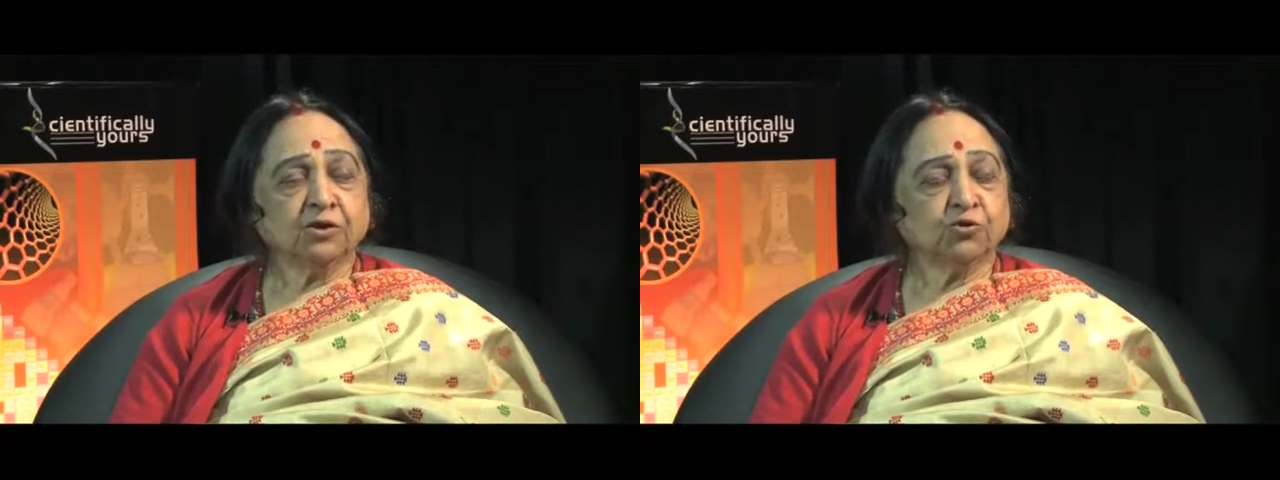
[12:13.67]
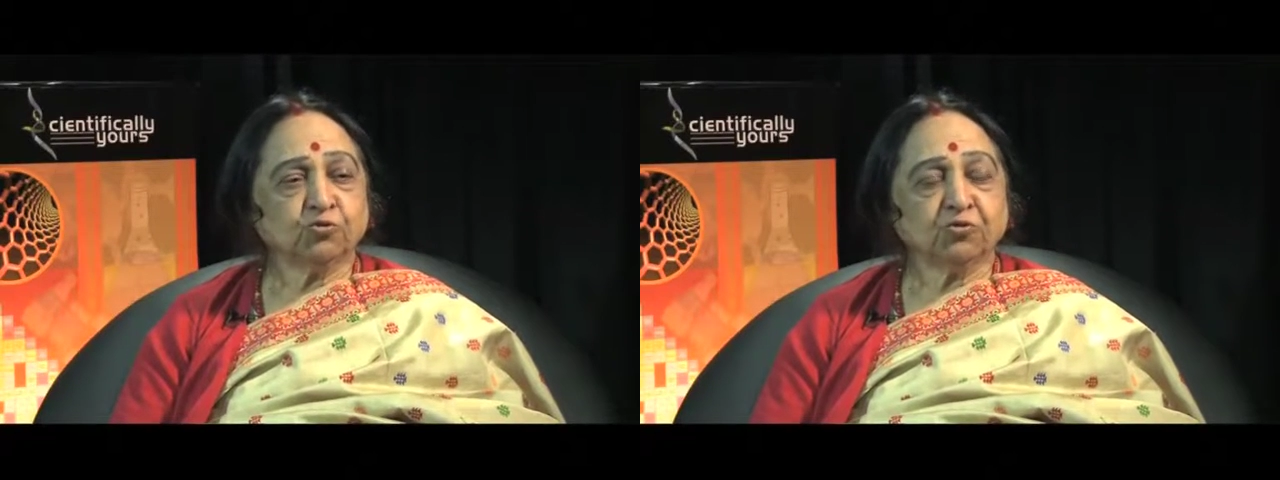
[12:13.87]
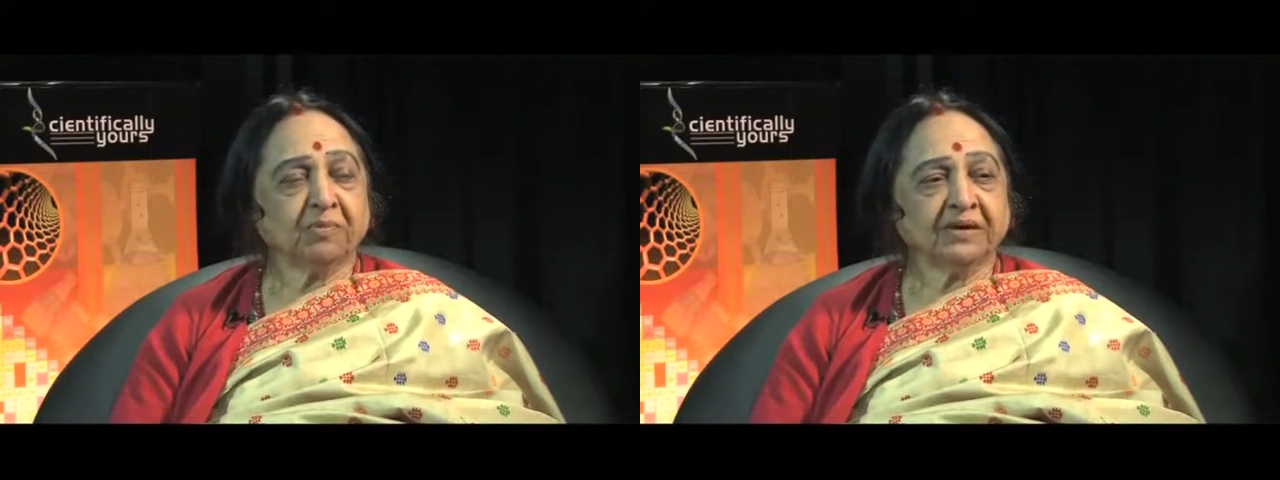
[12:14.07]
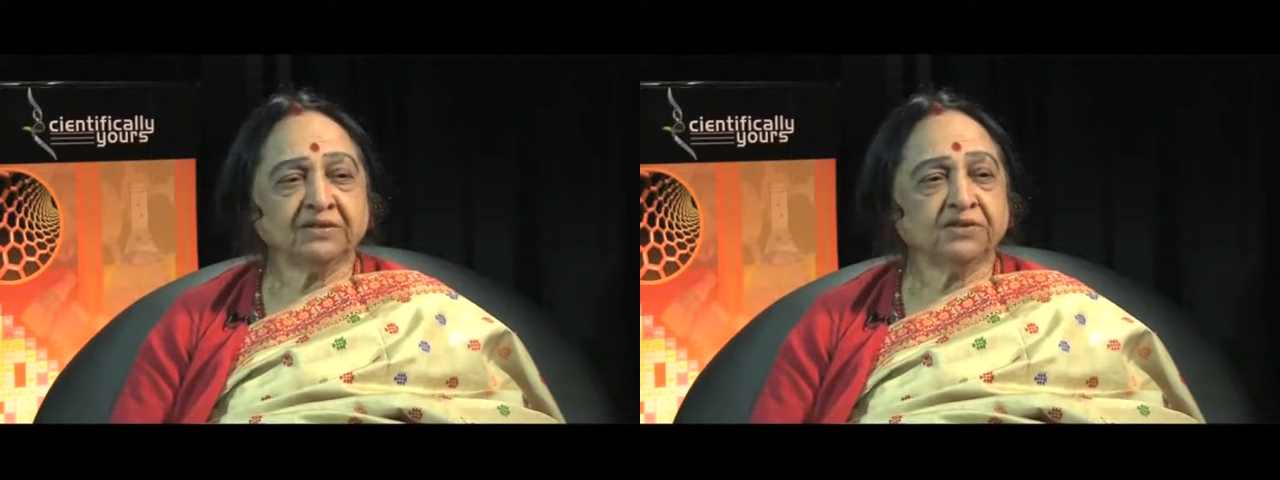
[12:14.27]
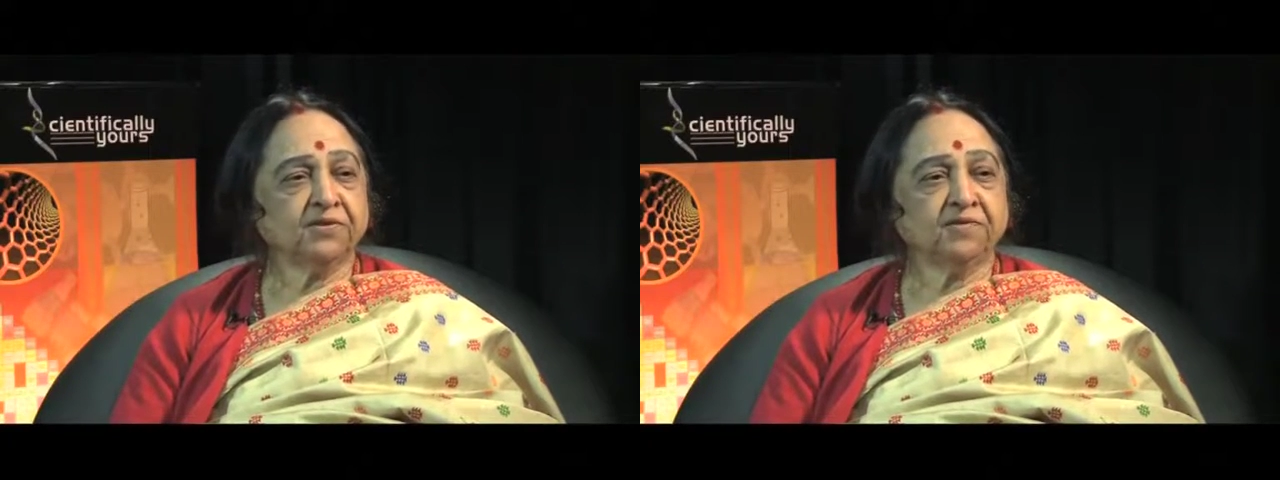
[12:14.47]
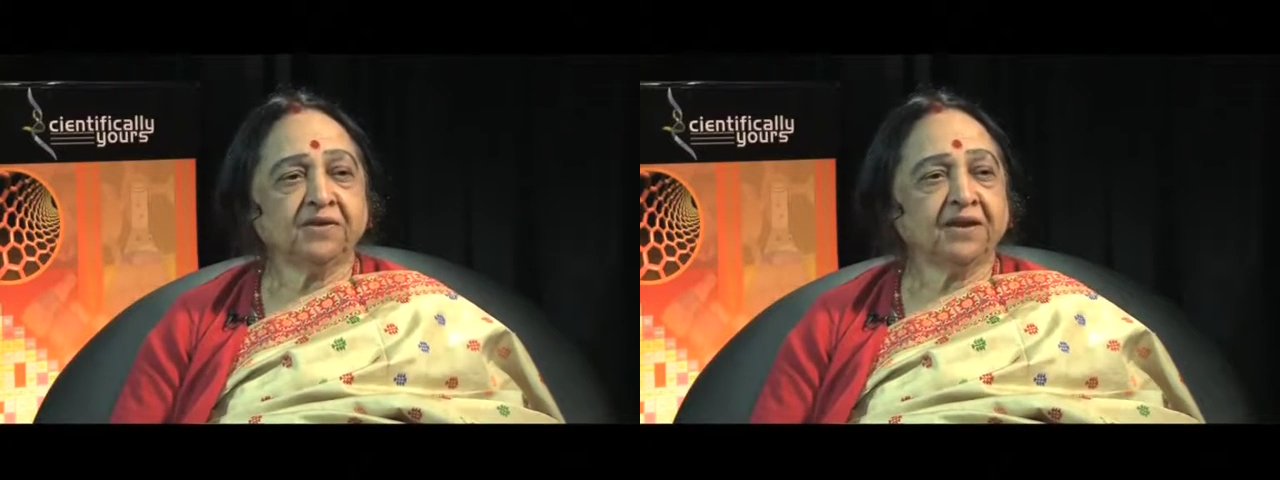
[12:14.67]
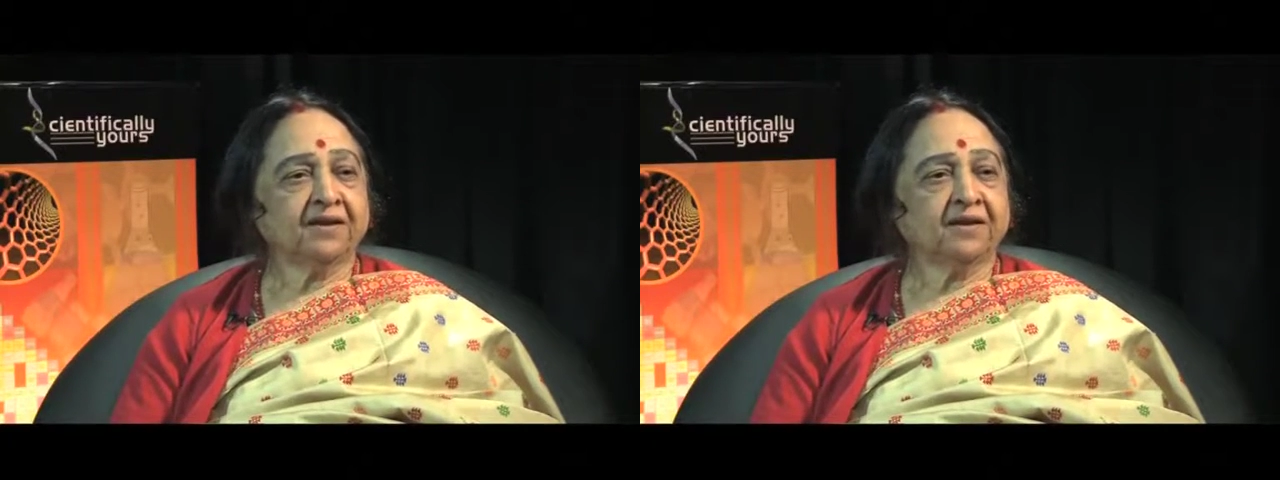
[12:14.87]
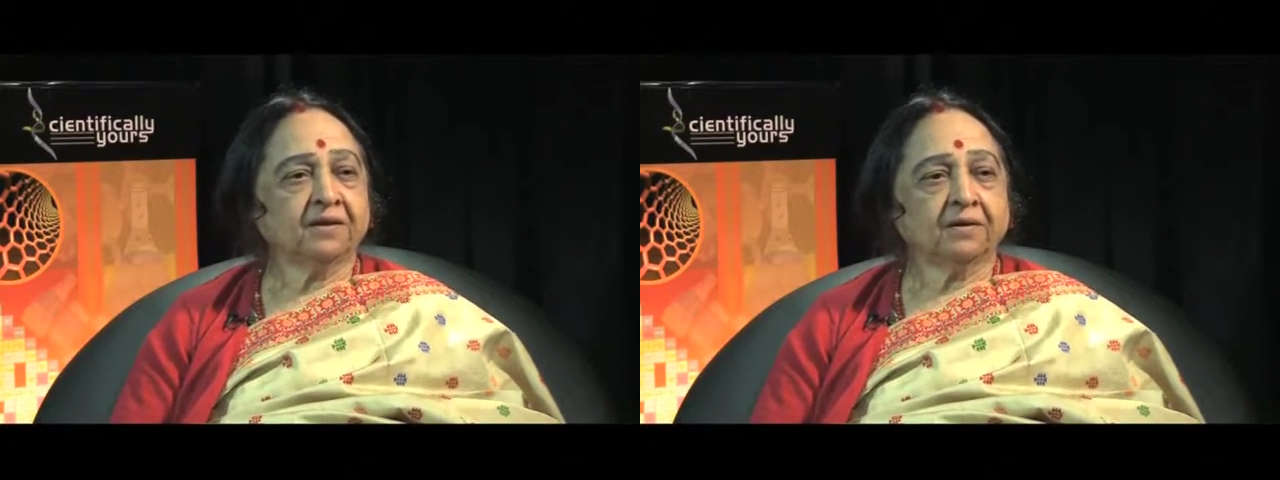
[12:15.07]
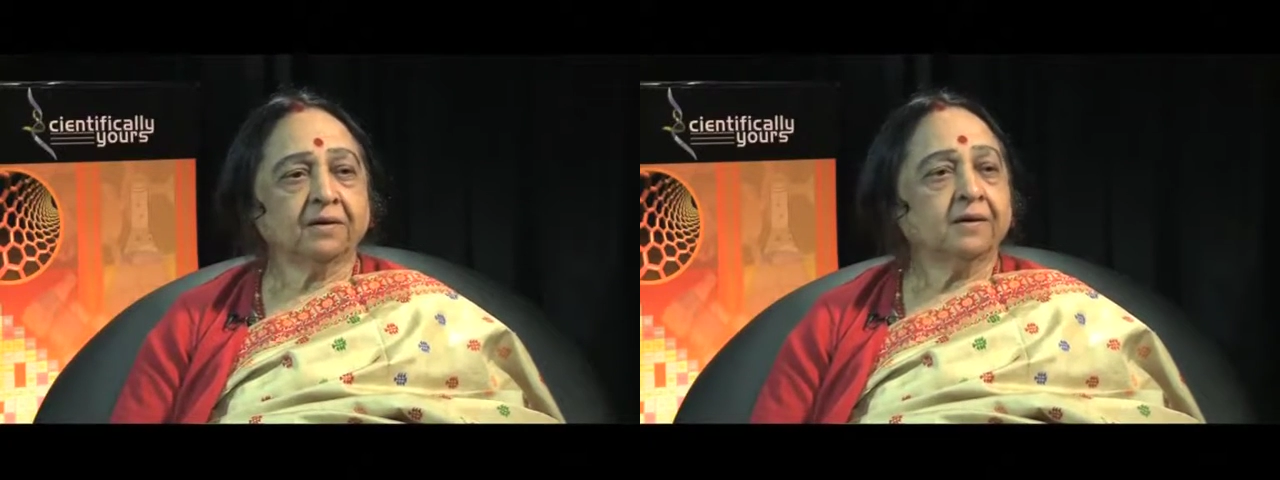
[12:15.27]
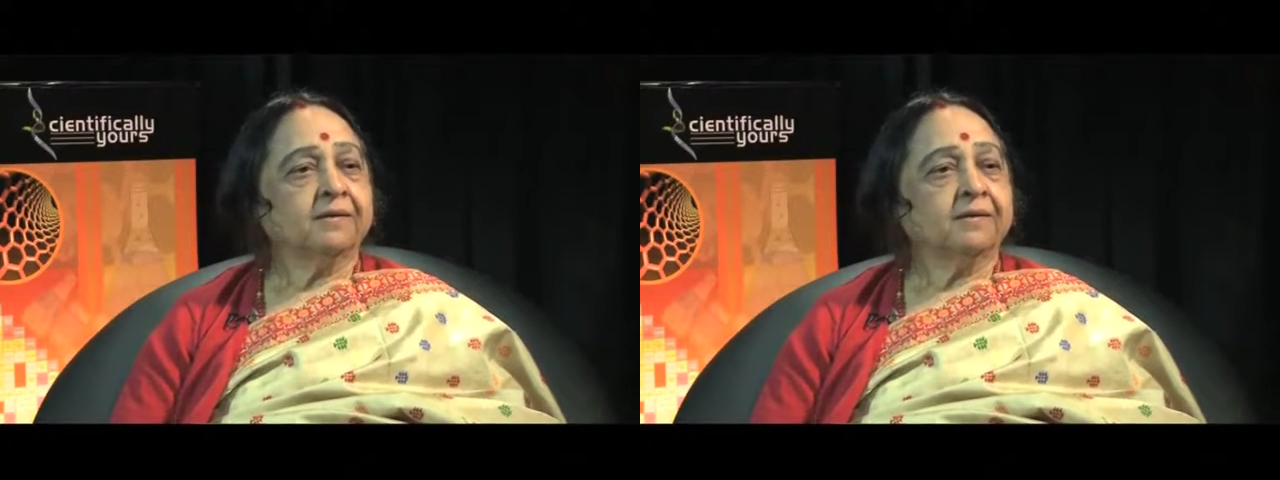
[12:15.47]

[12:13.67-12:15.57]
showed my CV, and